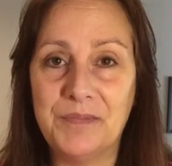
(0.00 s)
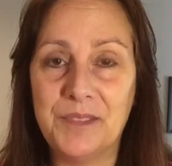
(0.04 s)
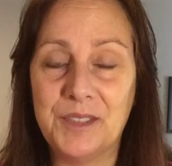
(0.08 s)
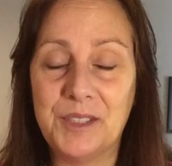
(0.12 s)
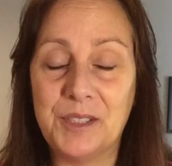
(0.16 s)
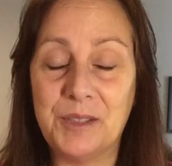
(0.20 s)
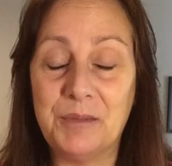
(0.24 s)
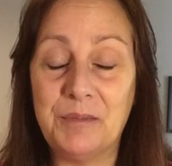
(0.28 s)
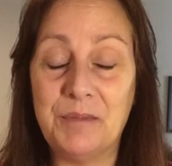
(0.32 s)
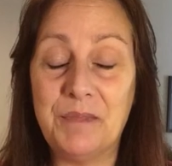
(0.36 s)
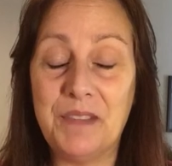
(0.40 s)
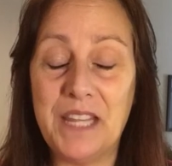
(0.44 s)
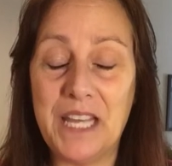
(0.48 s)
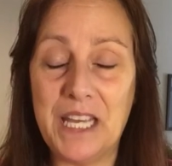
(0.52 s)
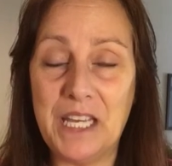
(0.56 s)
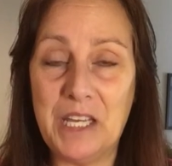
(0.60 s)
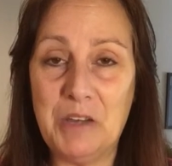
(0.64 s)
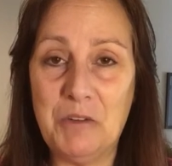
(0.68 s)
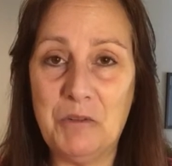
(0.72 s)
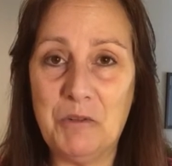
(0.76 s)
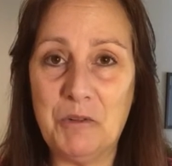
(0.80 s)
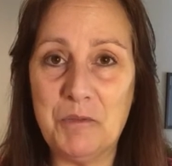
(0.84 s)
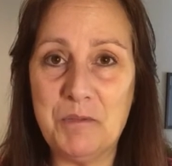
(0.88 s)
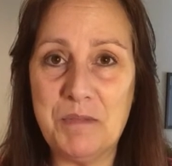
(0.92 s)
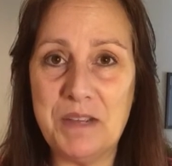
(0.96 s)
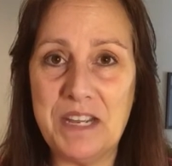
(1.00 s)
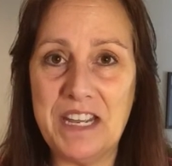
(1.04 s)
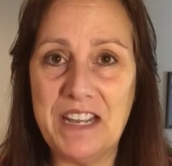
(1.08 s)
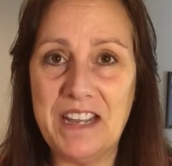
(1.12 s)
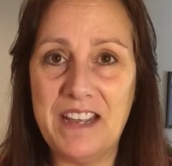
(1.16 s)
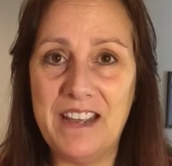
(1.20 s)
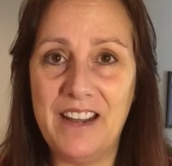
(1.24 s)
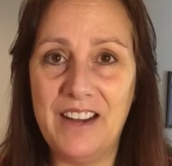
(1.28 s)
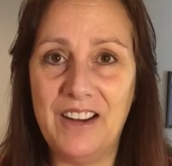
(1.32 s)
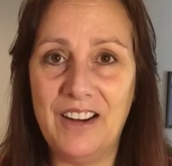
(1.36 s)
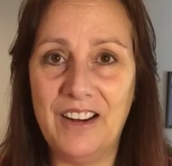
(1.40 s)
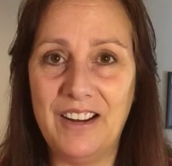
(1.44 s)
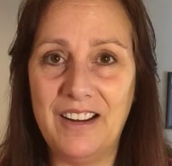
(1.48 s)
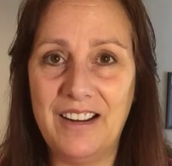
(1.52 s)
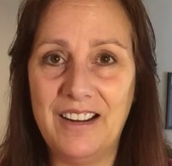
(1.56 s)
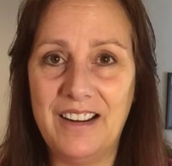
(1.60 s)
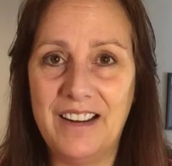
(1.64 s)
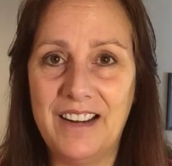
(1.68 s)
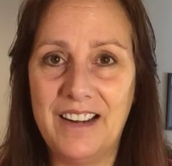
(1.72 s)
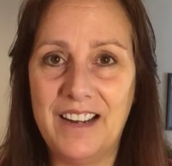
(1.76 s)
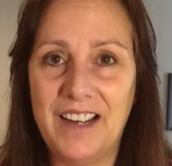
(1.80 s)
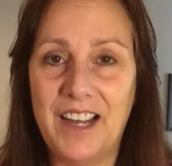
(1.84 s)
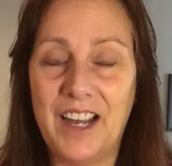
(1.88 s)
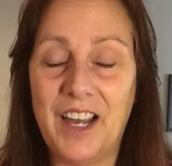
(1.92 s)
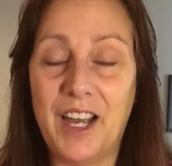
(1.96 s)
So thank you for being here.
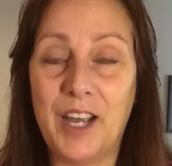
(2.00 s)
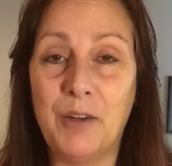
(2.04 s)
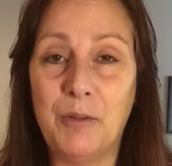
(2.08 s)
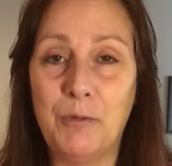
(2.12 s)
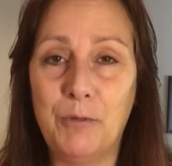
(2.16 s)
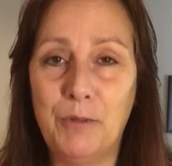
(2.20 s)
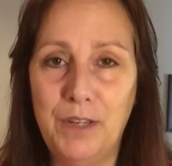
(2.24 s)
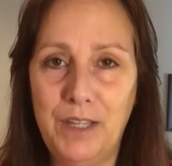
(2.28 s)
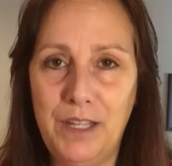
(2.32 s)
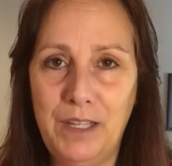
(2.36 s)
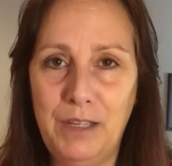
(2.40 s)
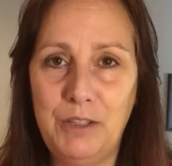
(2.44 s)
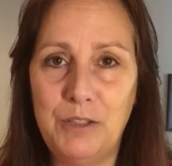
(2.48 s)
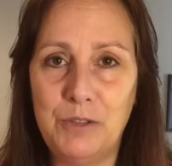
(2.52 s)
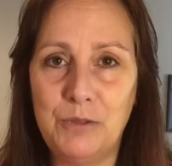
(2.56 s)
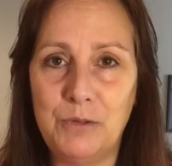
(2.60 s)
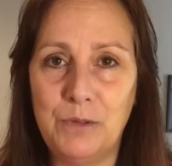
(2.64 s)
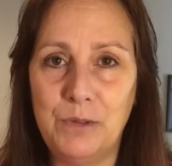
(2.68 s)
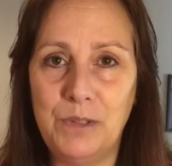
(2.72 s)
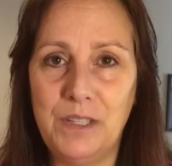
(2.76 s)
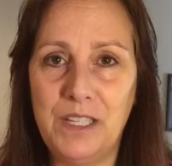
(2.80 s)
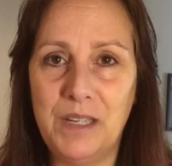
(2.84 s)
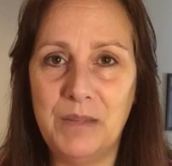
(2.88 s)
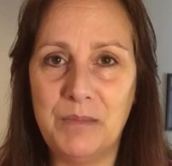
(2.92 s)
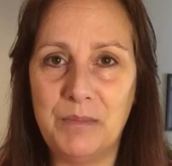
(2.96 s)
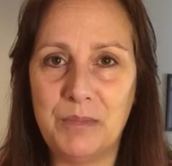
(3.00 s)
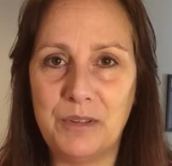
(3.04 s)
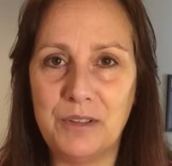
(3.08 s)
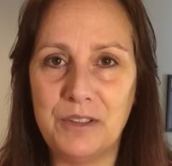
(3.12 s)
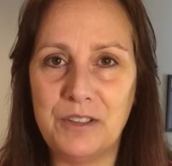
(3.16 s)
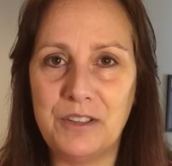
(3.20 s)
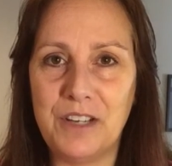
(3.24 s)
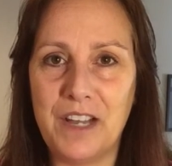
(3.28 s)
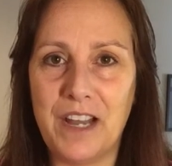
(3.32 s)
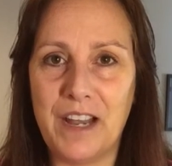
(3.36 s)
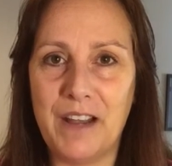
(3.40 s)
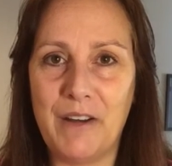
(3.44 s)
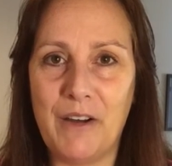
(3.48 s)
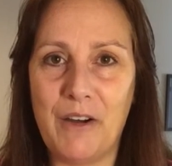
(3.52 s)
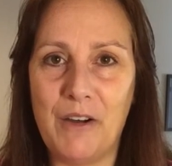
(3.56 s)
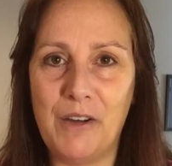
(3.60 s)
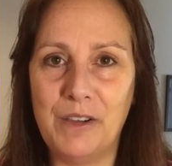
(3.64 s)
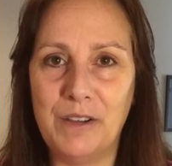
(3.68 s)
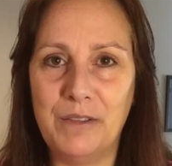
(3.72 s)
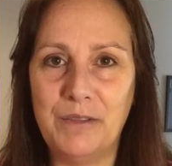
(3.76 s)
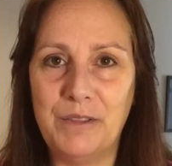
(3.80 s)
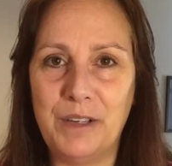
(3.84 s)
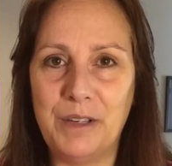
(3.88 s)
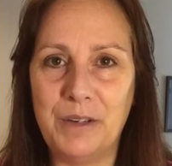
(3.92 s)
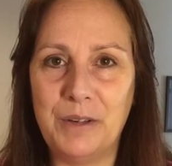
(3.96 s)
I really, truly appreciate all
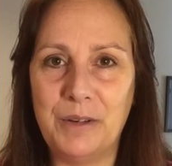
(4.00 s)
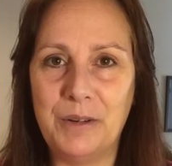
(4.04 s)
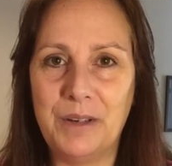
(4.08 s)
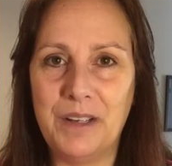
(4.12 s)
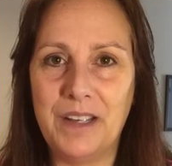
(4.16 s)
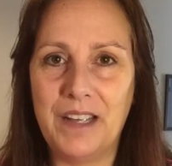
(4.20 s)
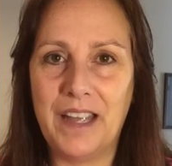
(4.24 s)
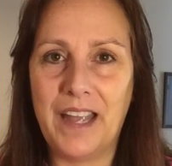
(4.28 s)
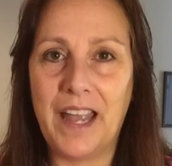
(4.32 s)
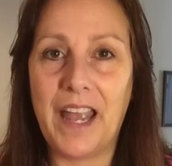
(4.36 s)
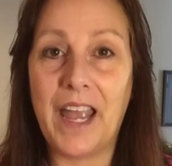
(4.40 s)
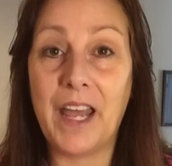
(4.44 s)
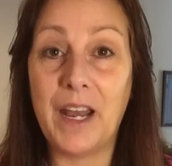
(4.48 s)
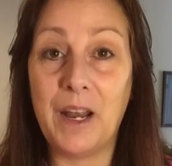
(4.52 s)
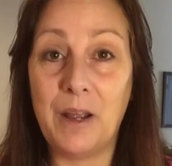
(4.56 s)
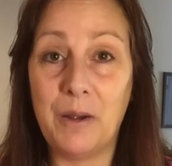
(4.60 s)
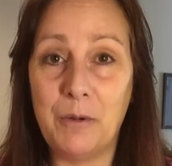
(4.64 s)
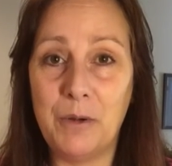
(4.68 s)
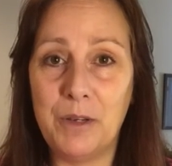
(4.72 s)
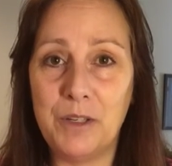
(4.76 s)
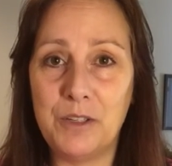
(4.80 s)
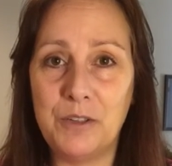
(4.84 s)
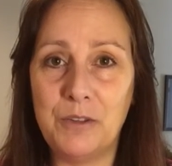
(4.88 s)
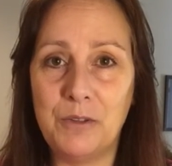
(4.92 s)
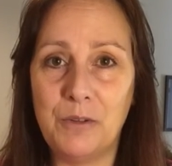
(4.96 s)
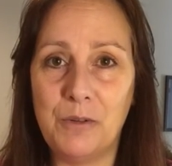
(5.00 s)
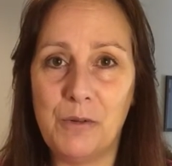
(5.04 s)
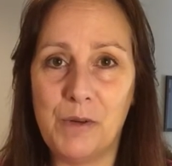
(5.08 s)
of you, and I wish you a